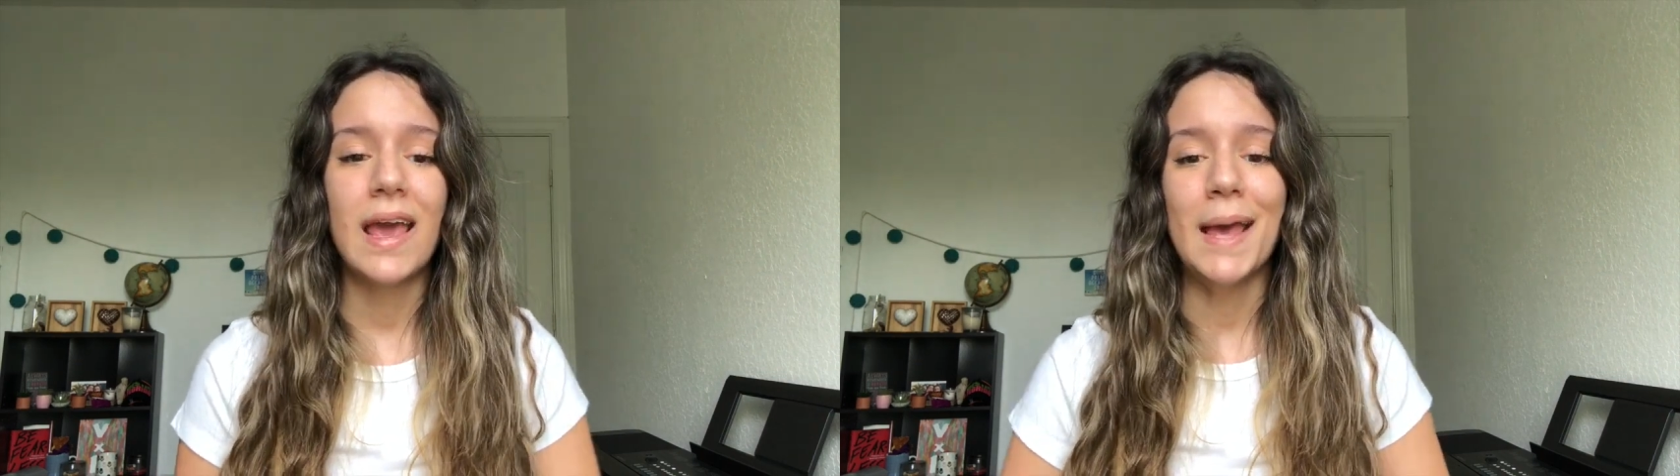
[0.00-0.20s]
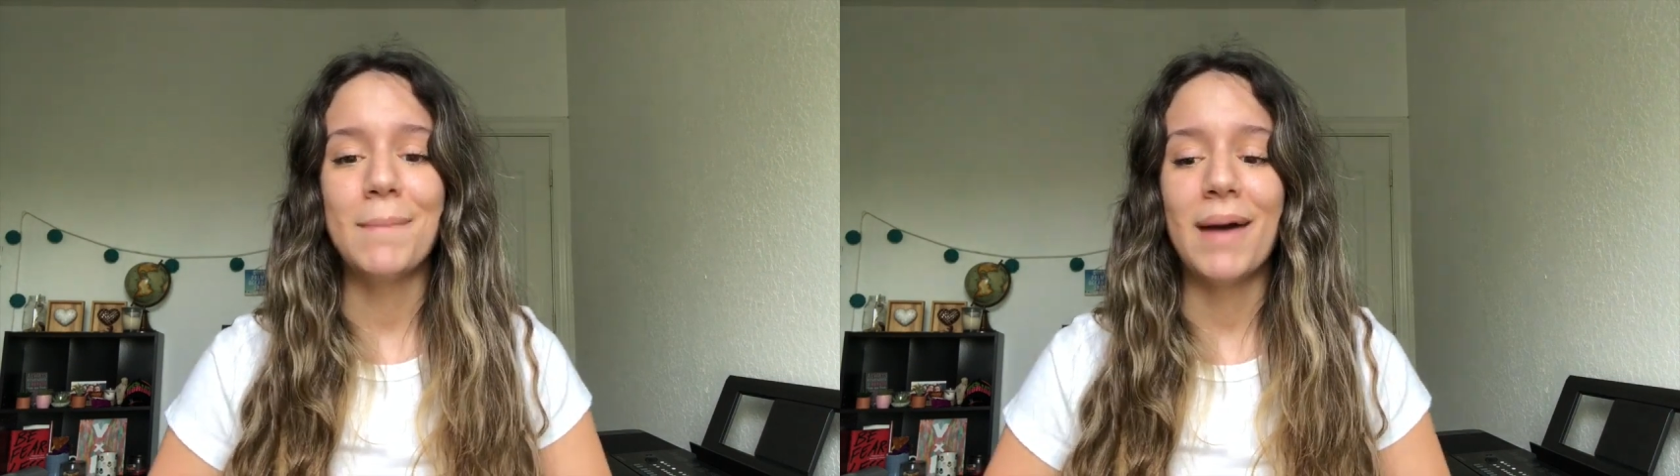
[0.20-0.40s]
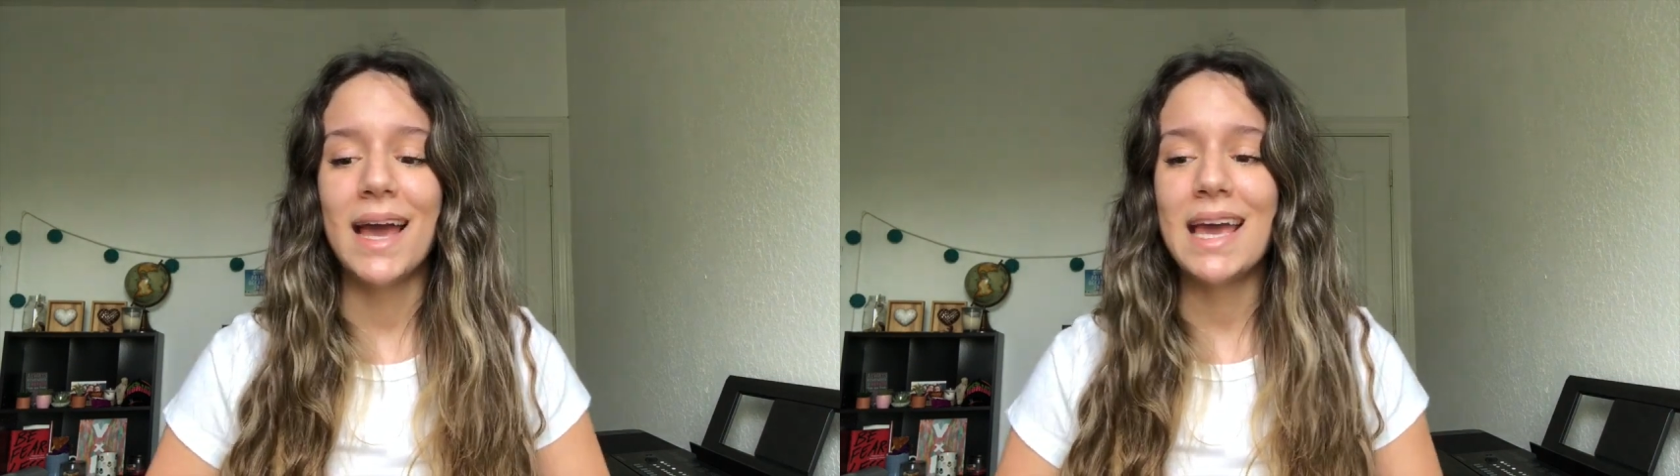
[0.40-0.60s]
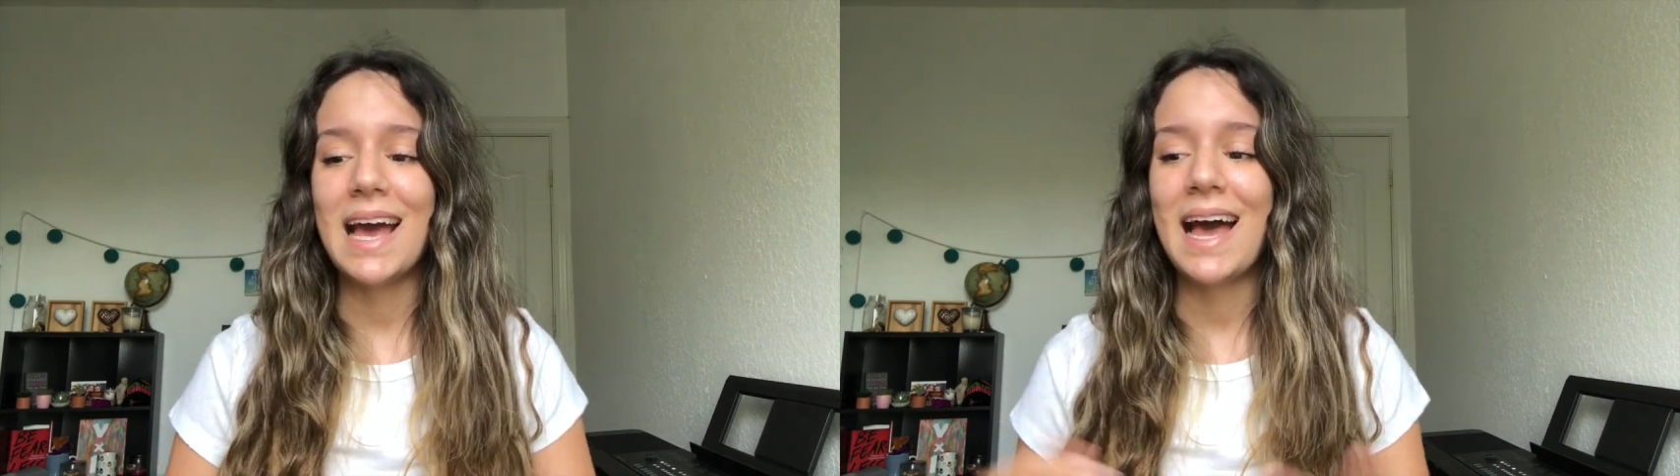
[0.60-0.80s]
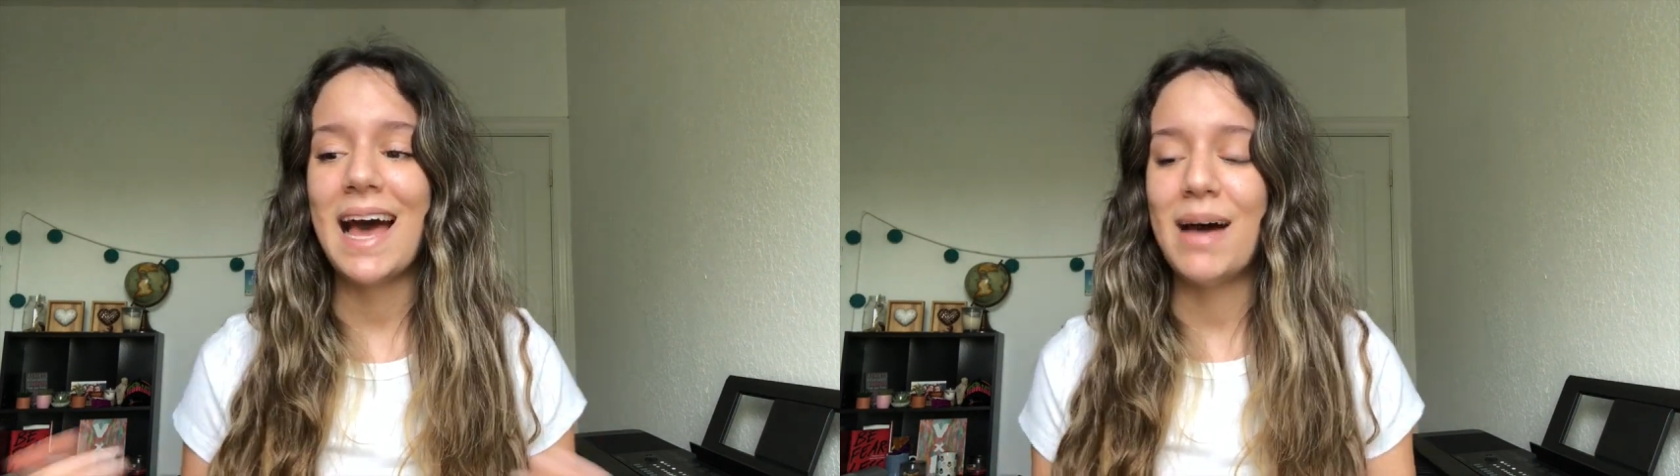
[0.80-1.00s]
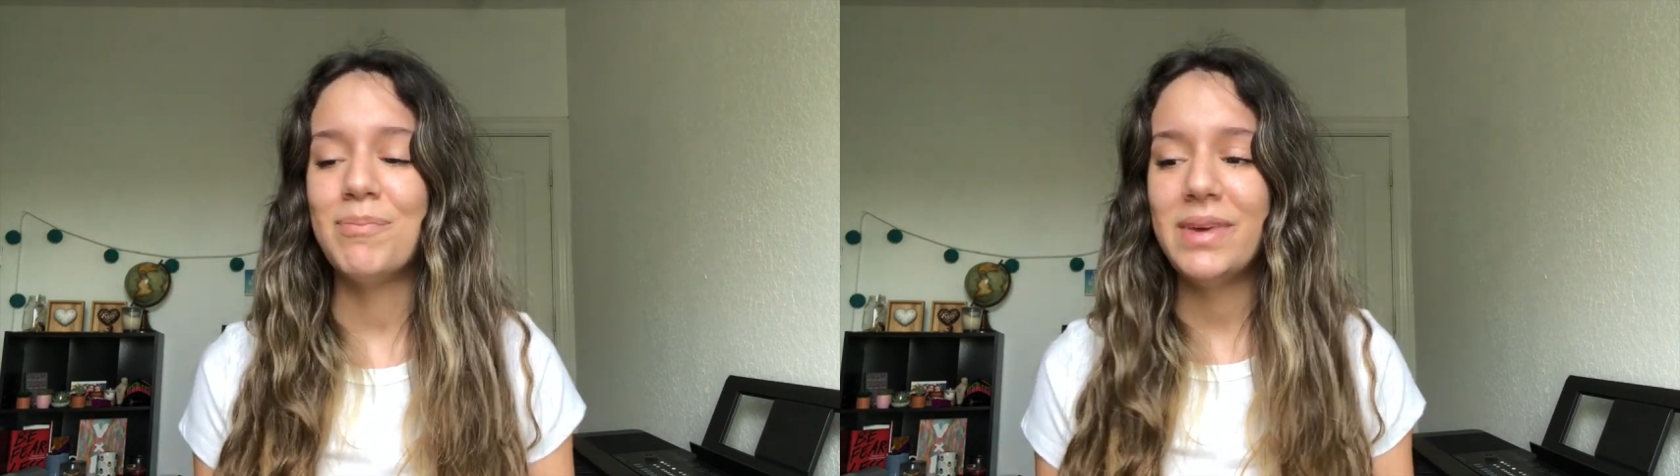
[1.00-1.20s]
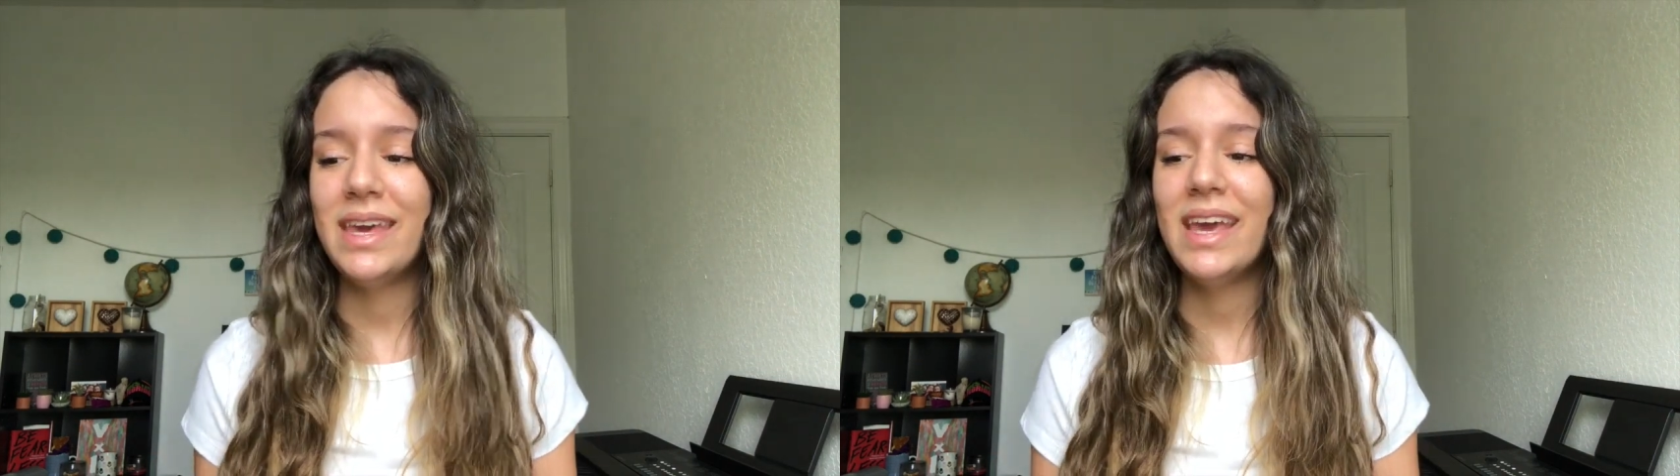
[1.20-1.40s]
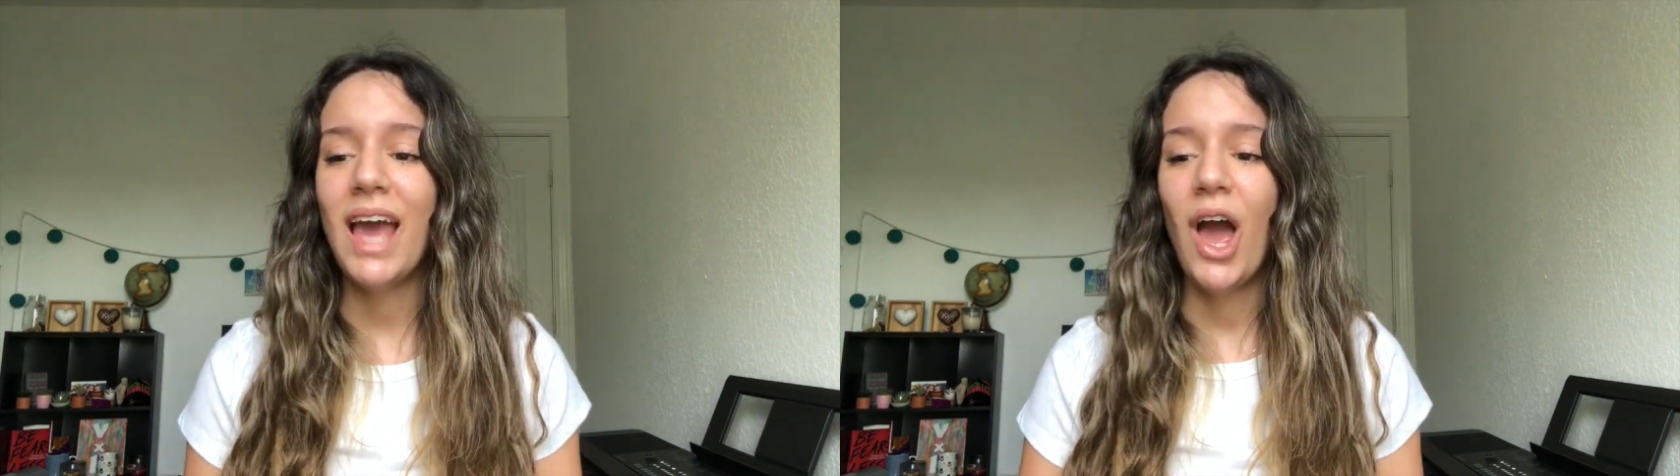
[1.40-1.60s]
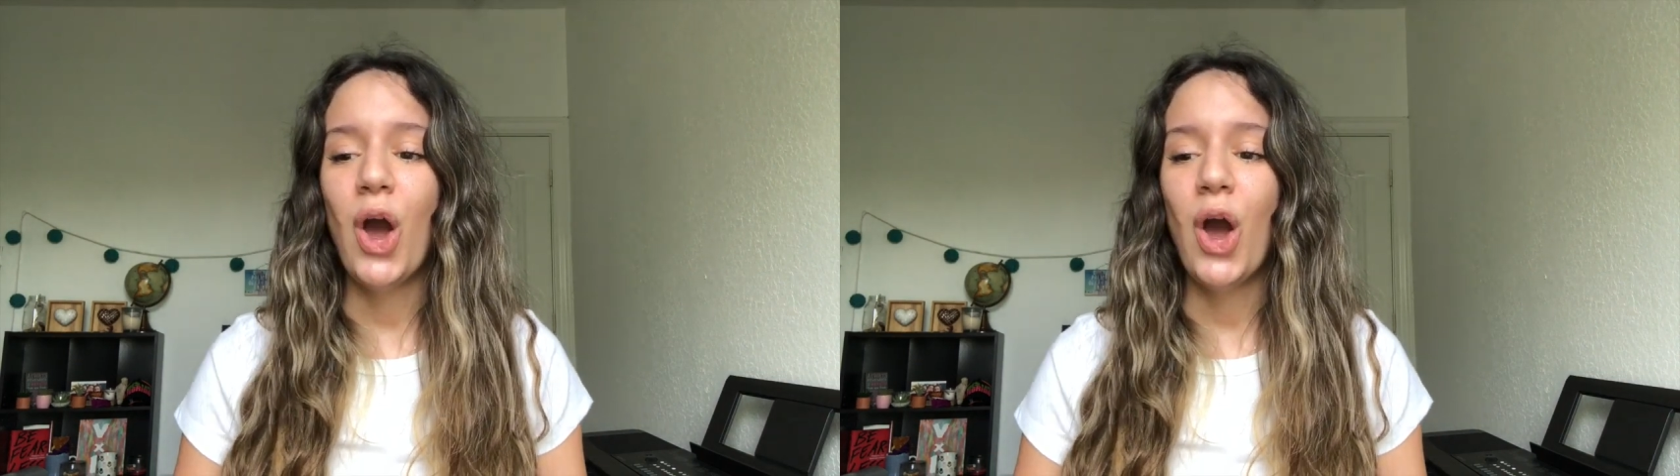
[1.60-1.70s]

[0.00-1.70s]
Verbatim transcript: am I happy